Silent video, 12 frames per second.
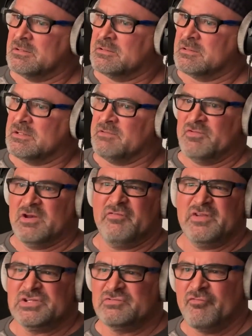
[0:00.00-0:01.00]
even if
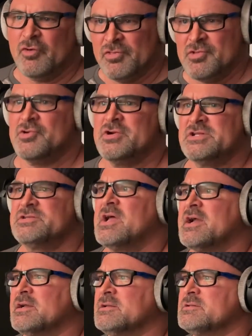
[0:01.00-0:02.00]
it's for 30
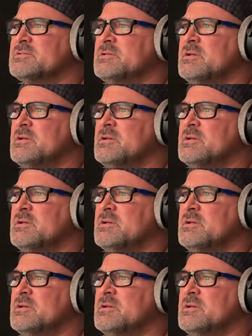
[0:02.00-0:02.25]
seconds,